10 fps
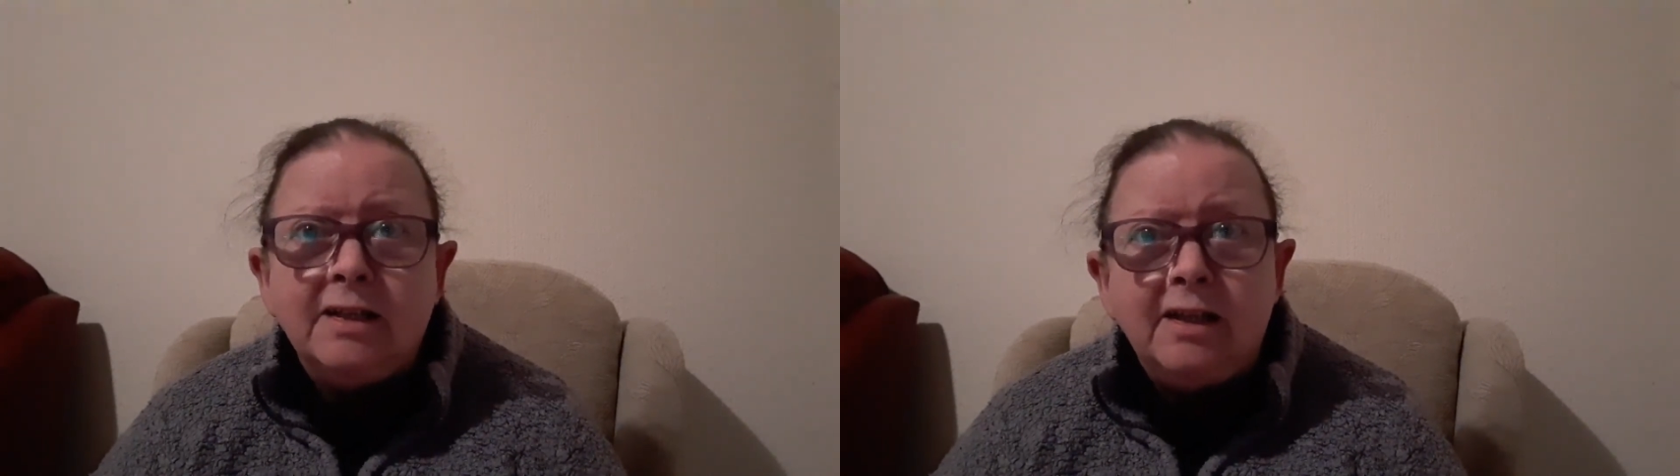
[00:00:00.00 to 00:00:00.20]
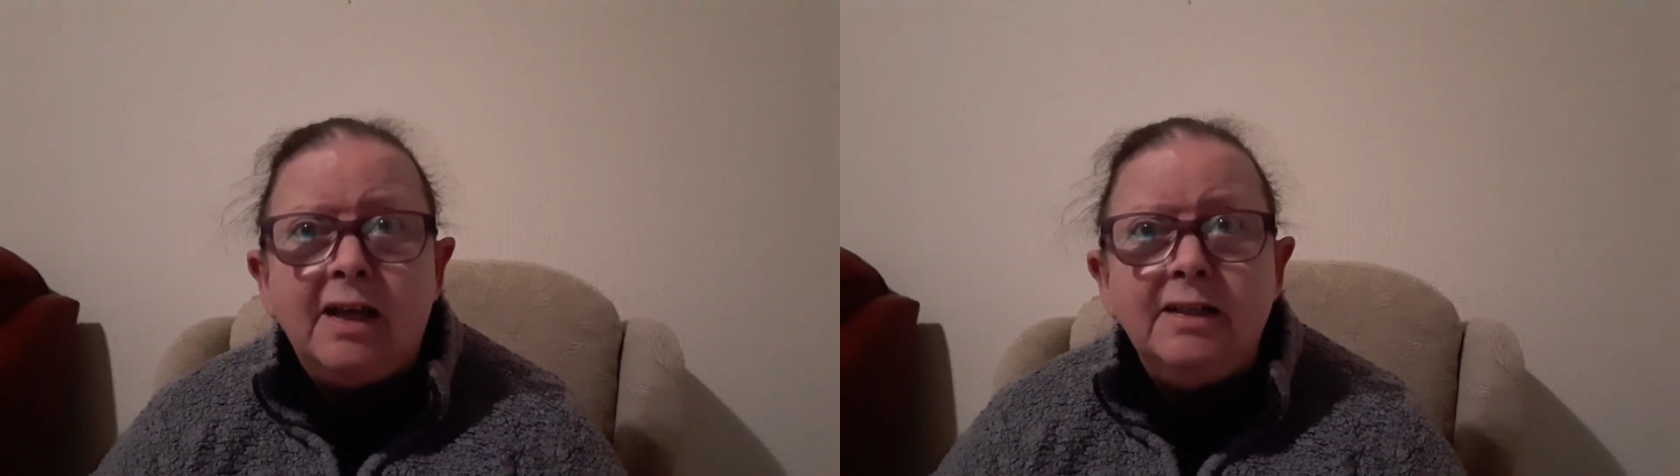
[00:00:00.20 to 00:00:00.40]

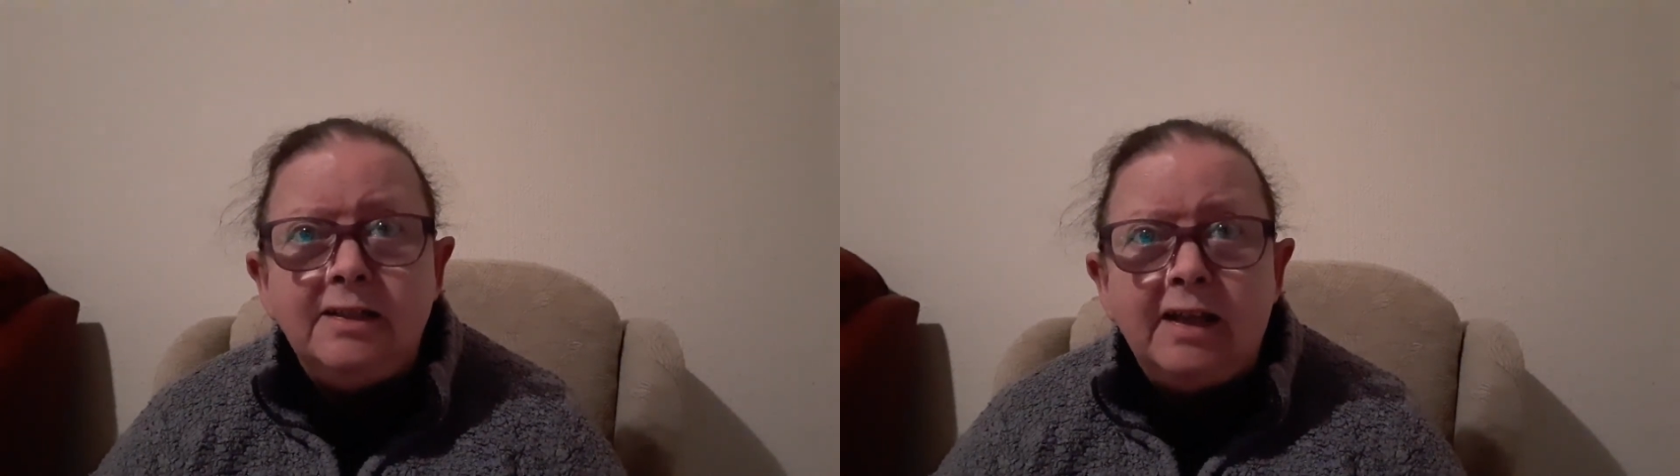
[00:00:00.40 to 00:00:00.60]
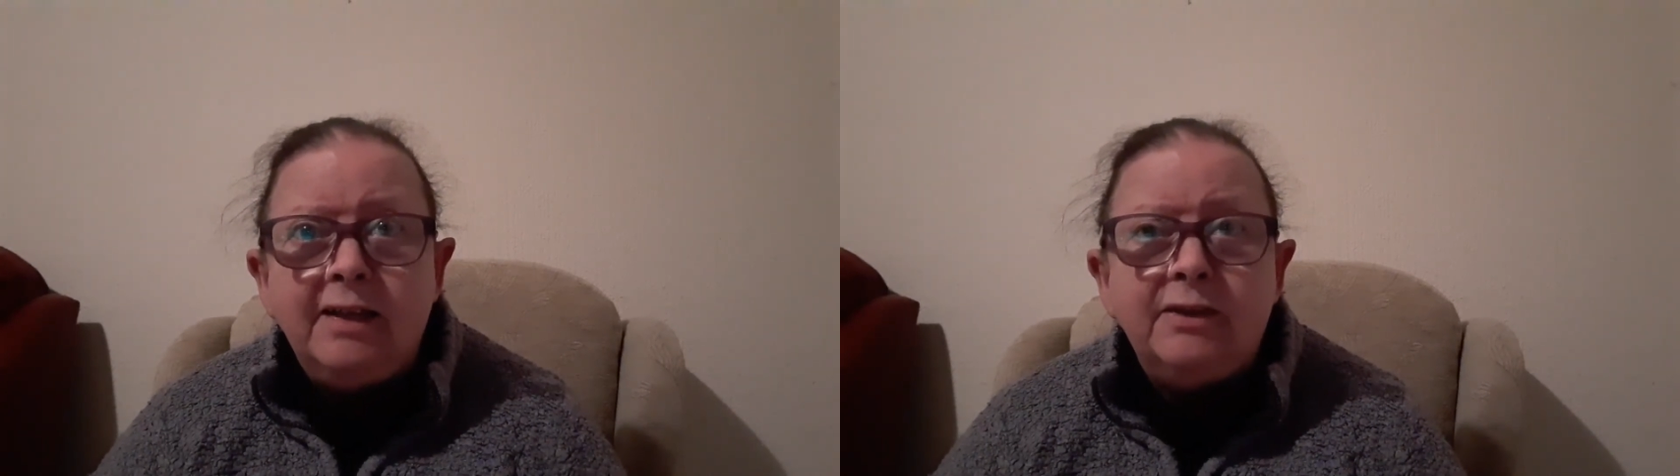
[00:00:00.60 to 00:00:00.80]
that
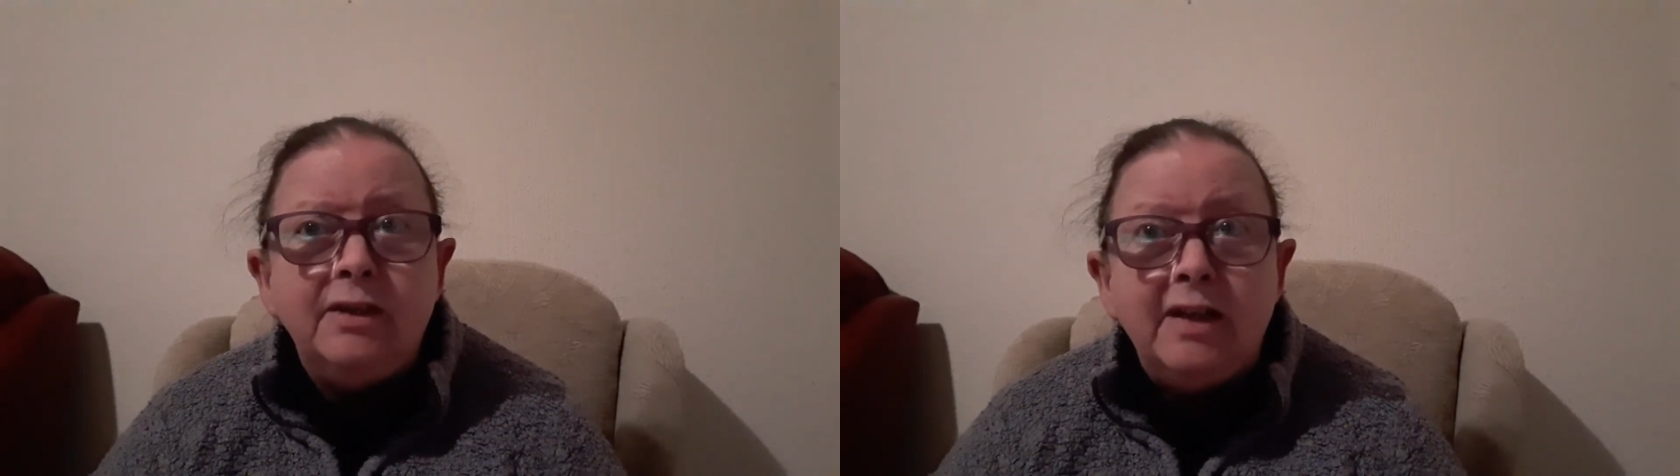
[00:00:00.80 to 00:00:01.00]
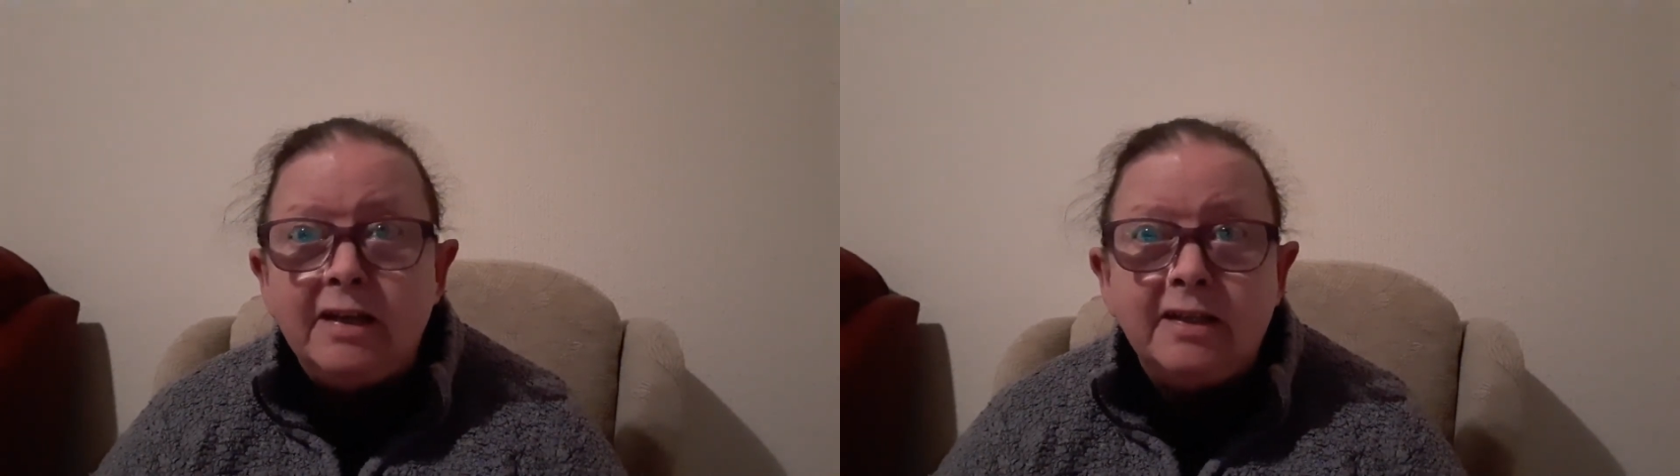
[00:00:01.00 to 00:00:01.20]
death
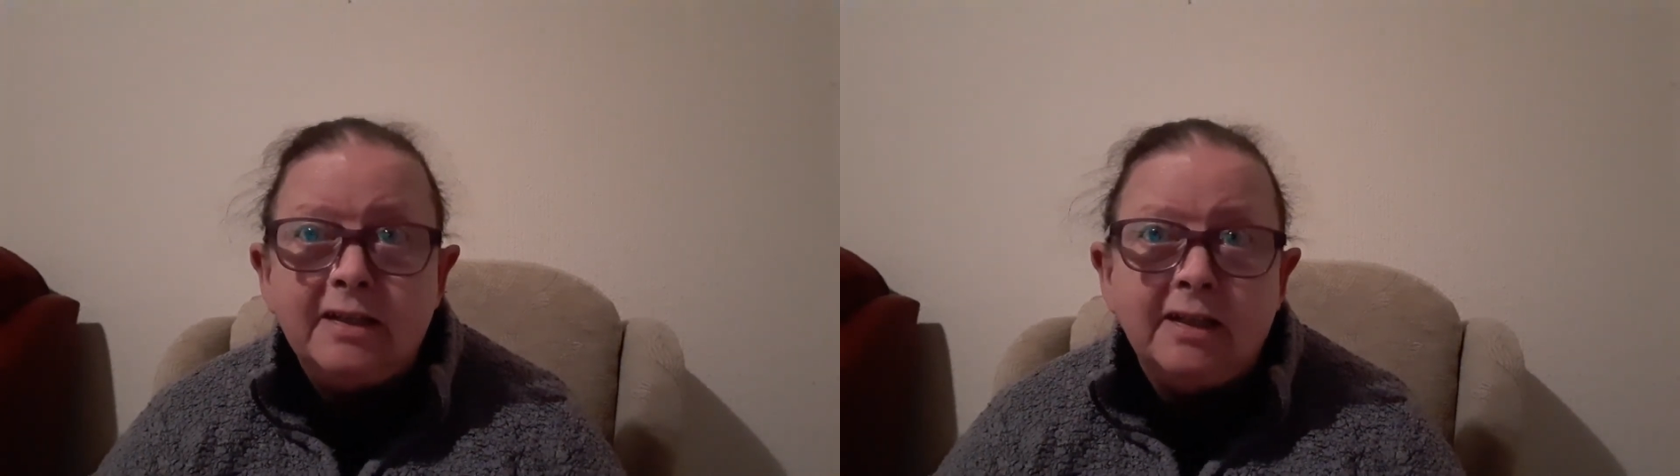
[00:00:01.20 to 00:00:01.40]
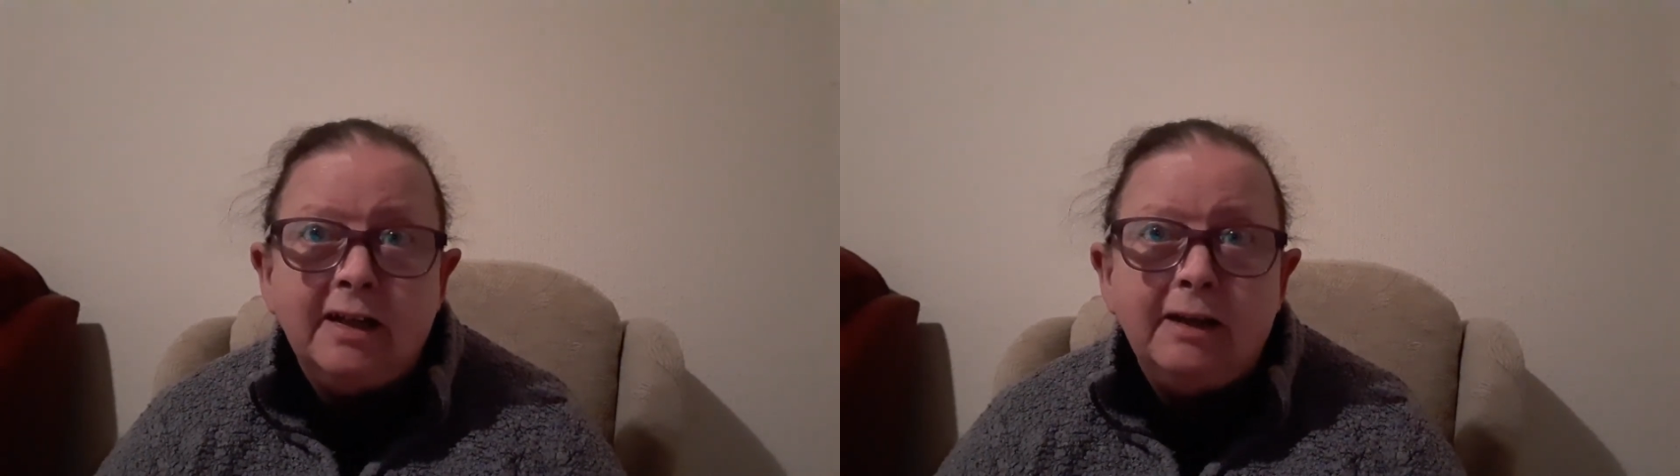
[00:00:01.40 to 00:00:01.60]

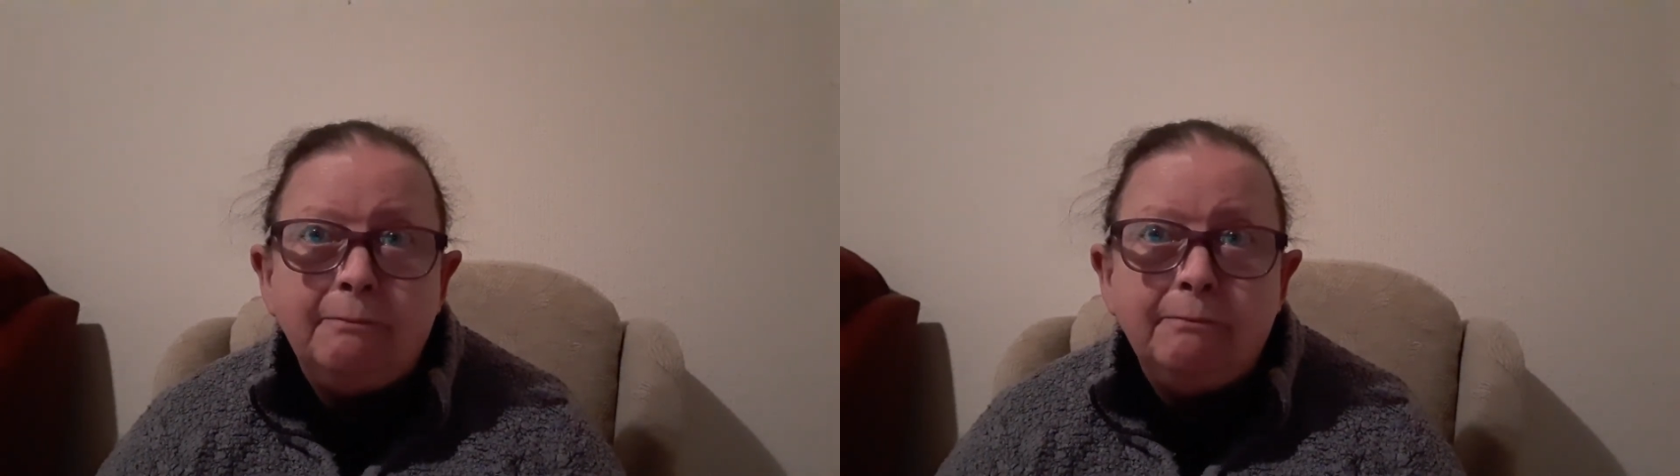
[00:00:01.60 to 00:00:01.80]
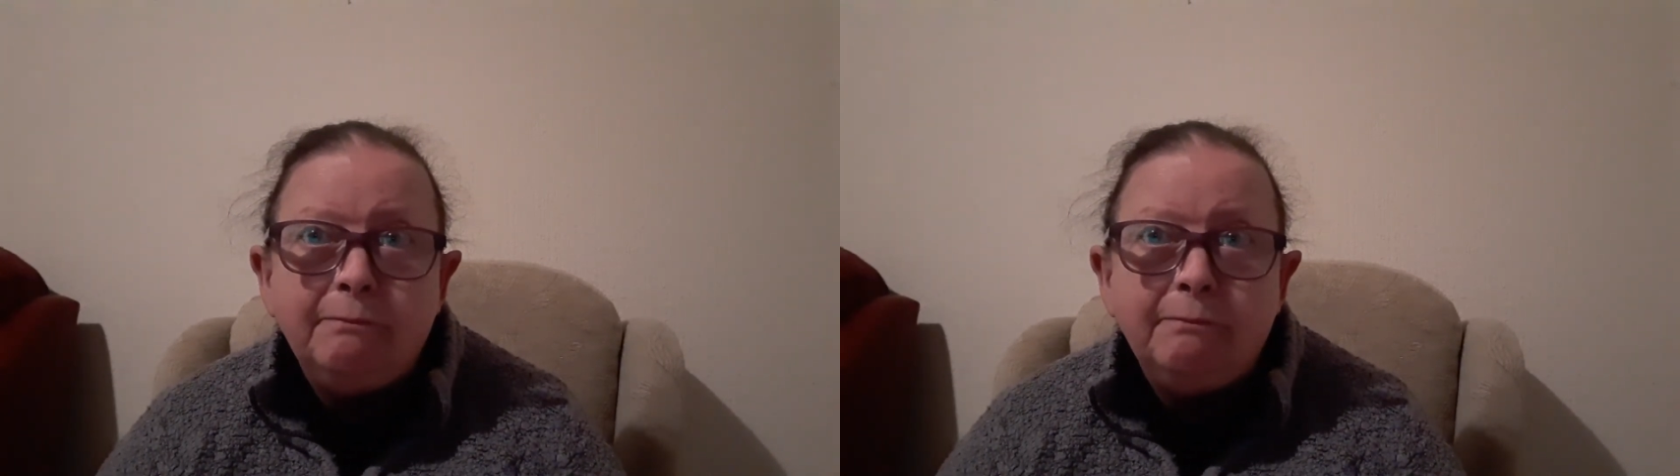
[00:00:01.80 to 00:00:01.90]
necessary,